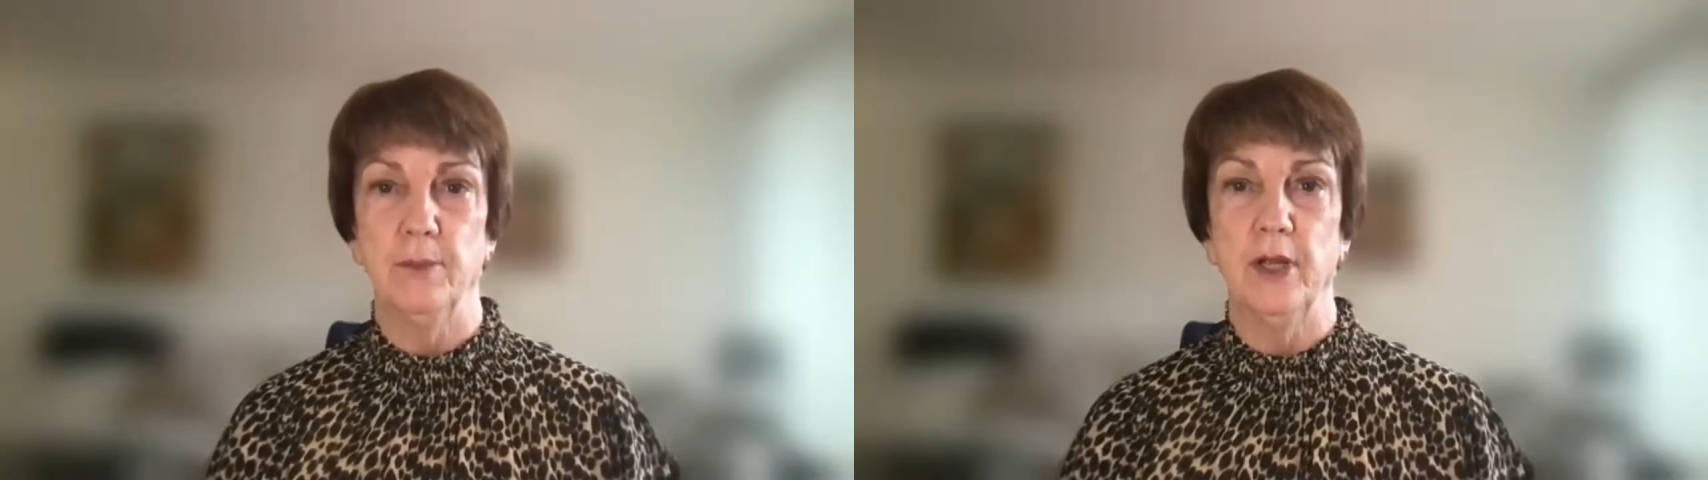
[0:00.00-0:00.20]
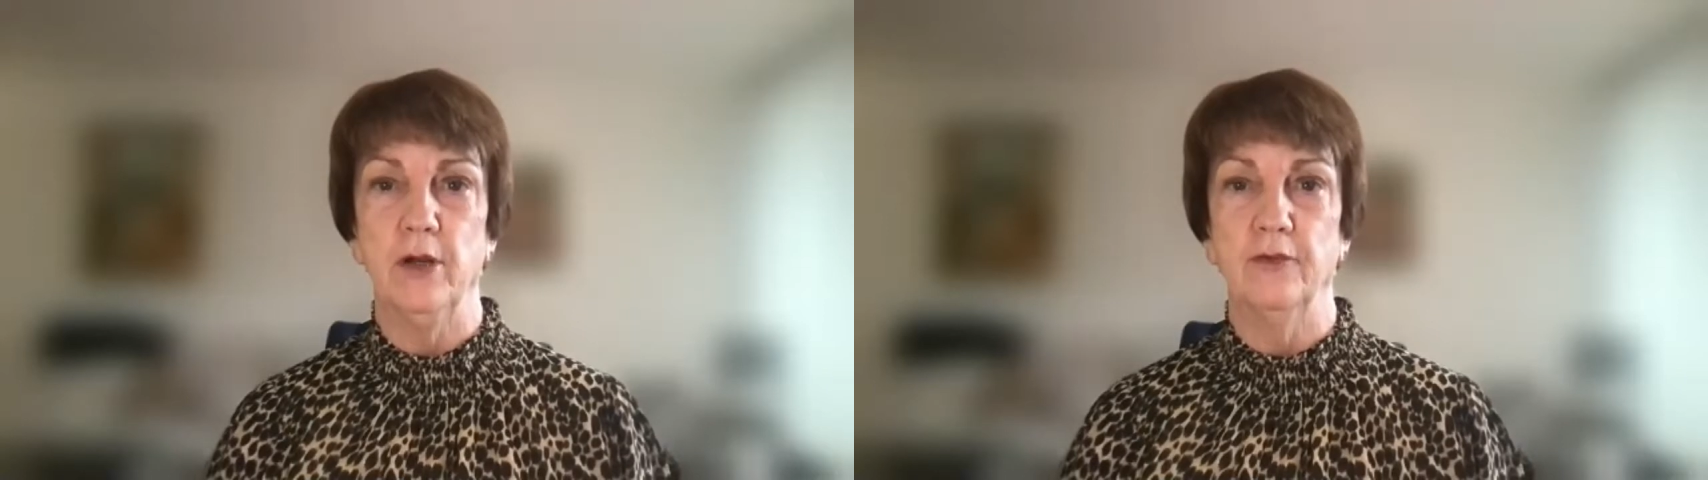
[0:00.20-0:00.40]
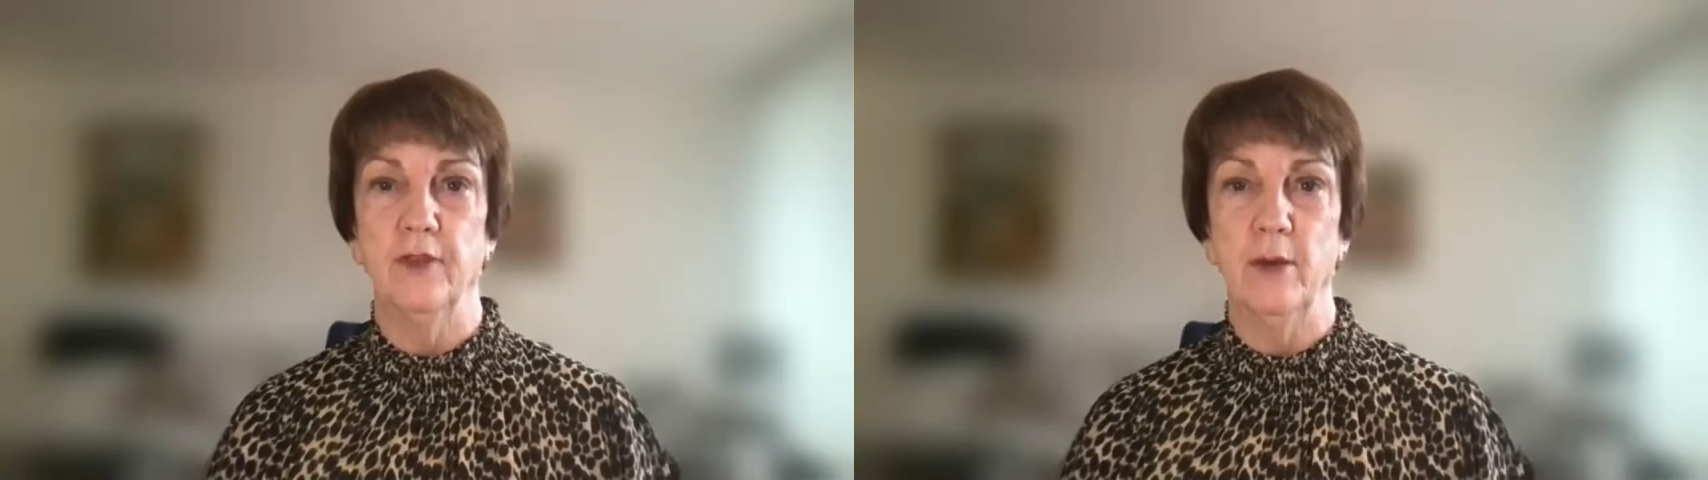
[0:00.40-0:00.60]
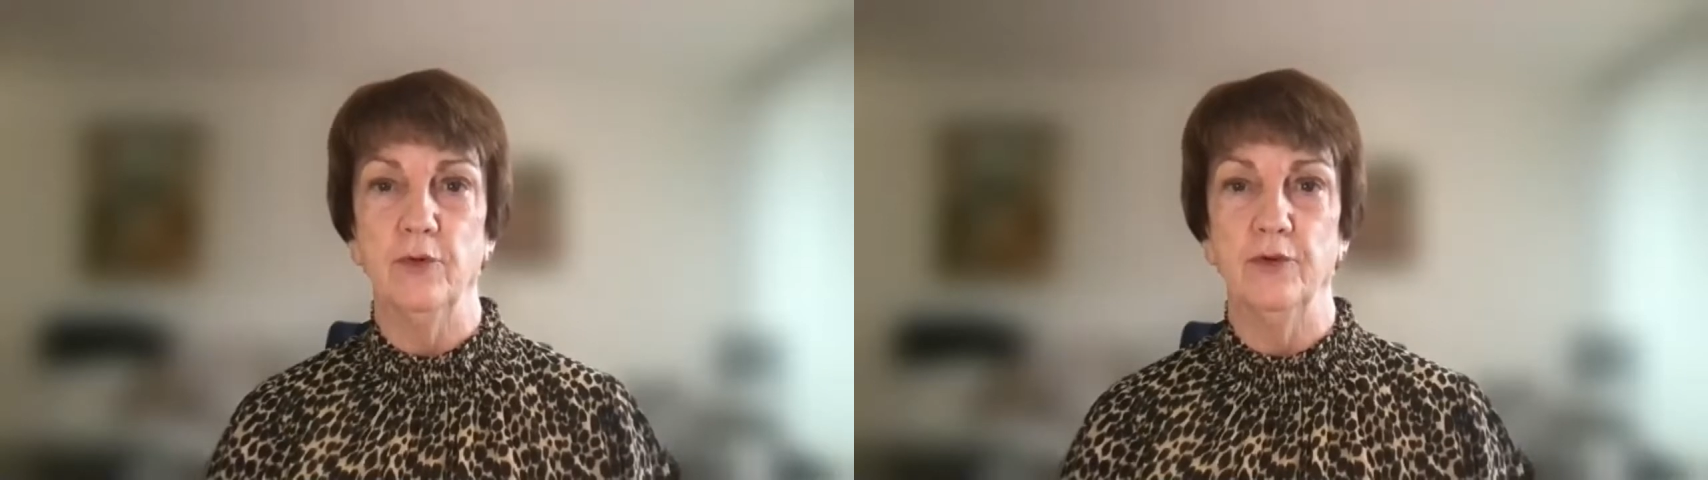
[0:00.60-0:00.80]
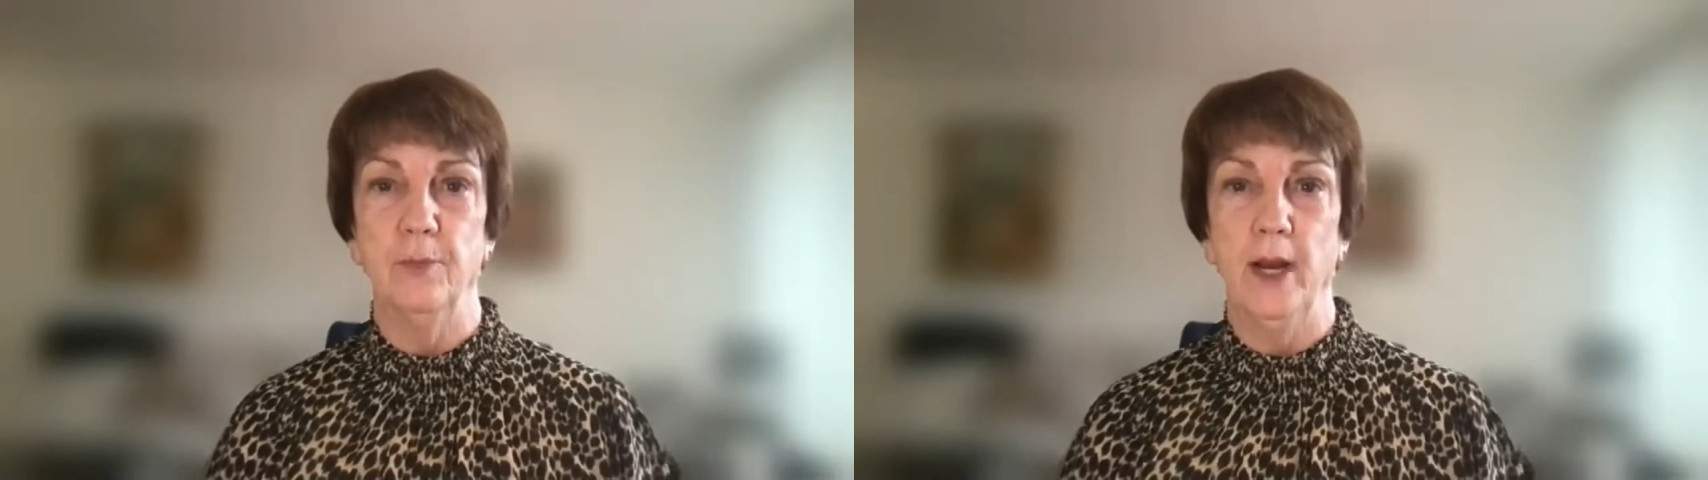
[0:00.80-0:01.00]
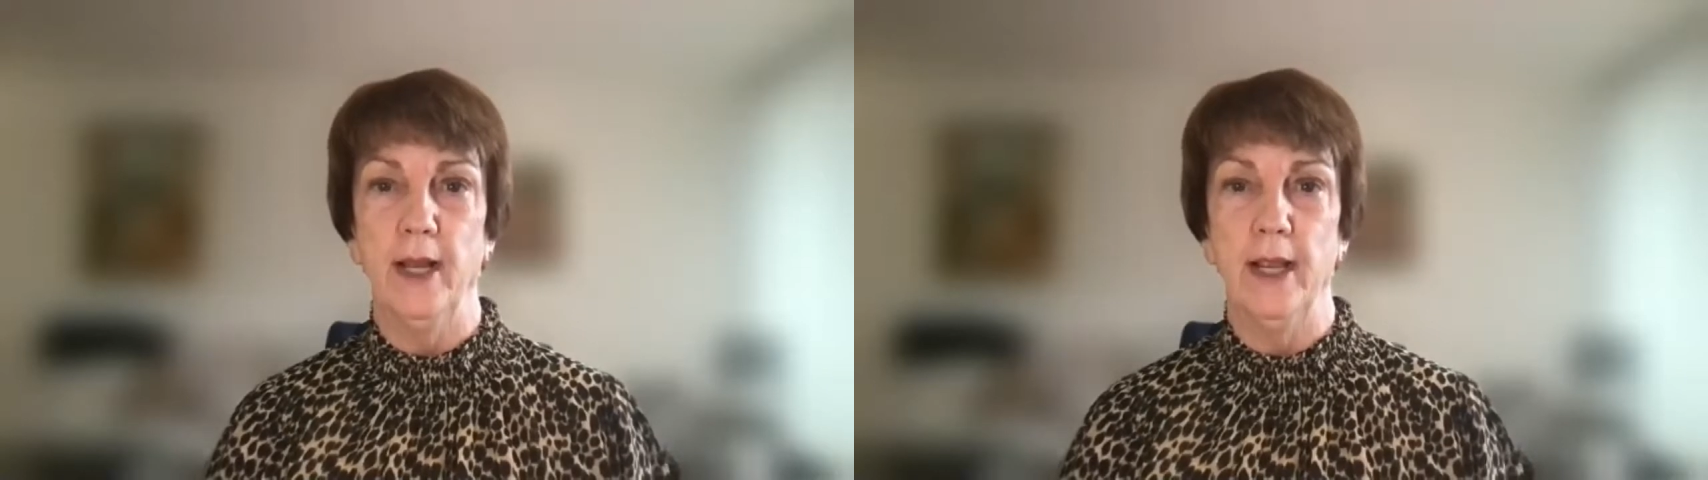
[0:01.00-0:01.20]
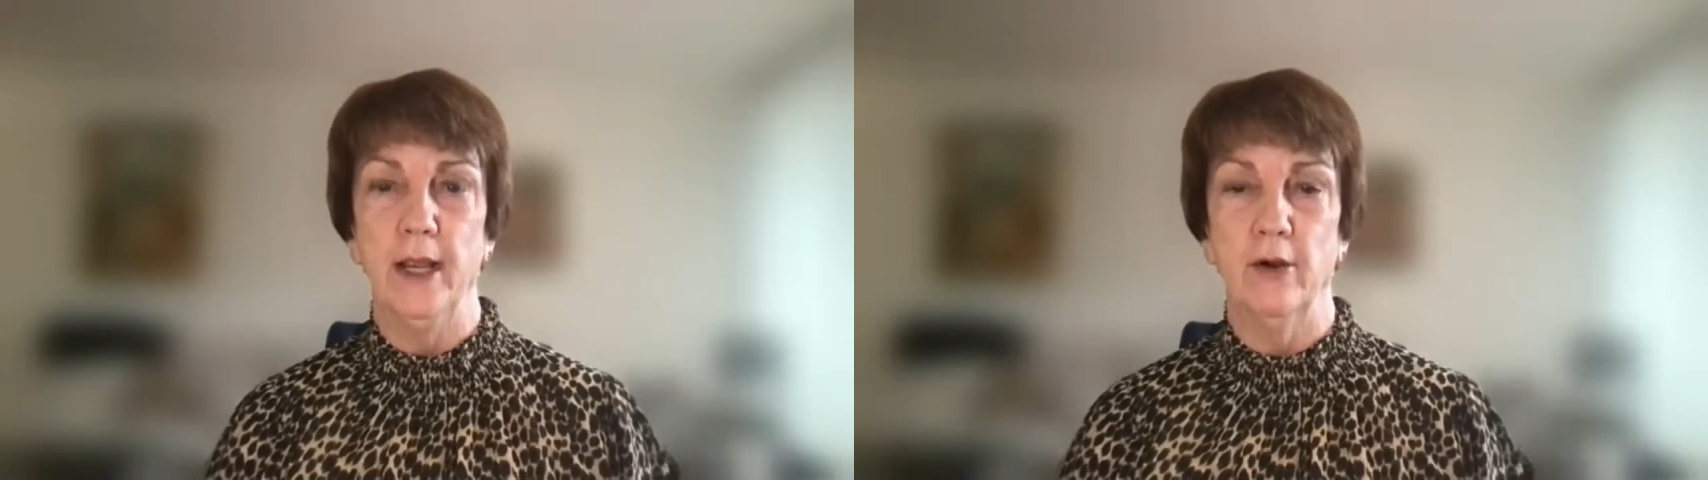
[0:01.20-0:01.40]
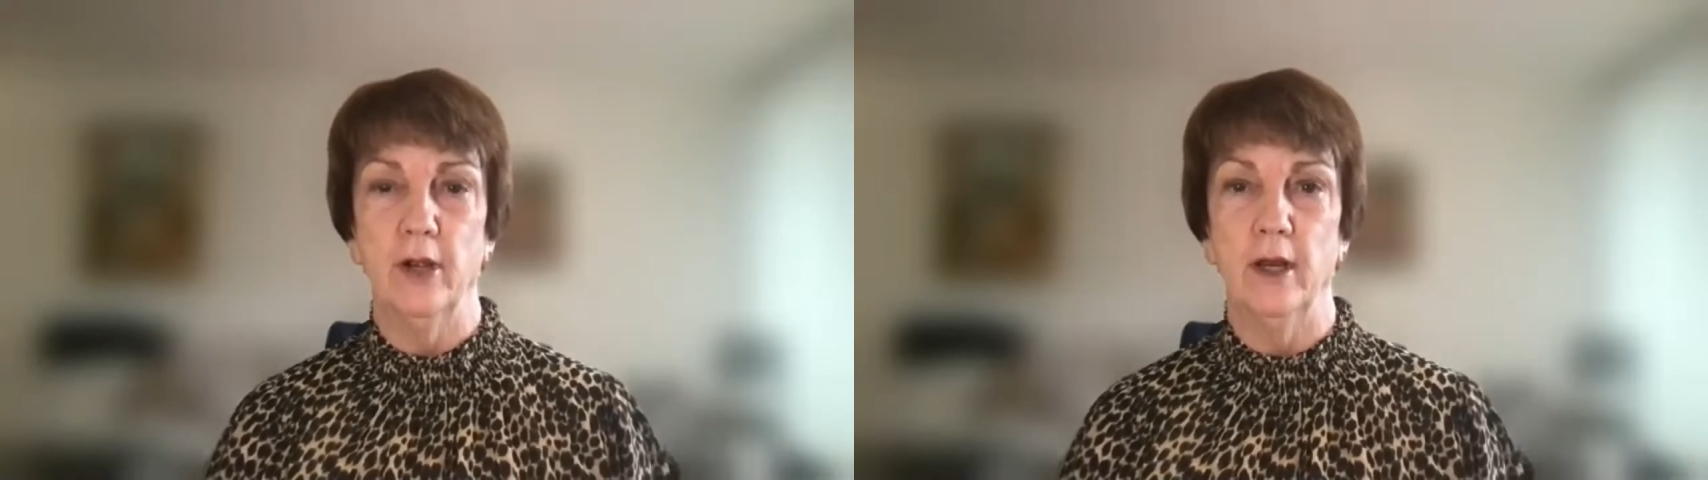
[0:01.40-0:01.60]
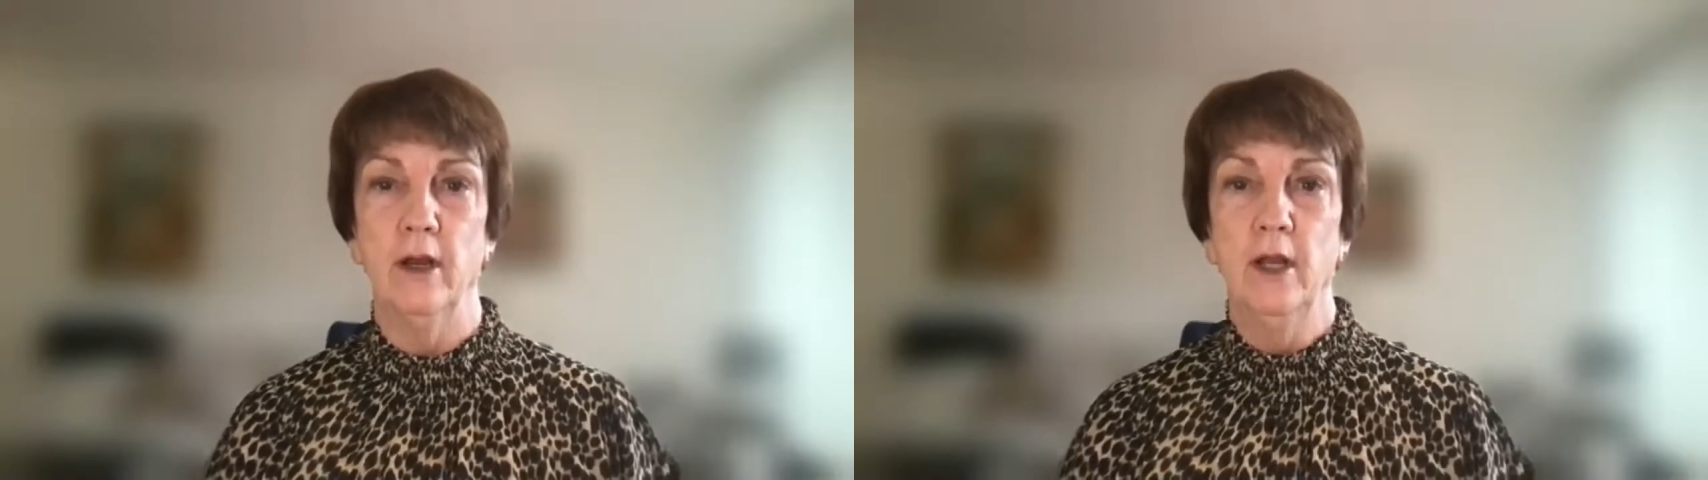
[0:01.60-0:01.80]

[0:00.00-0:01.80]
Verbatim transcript: because that was my area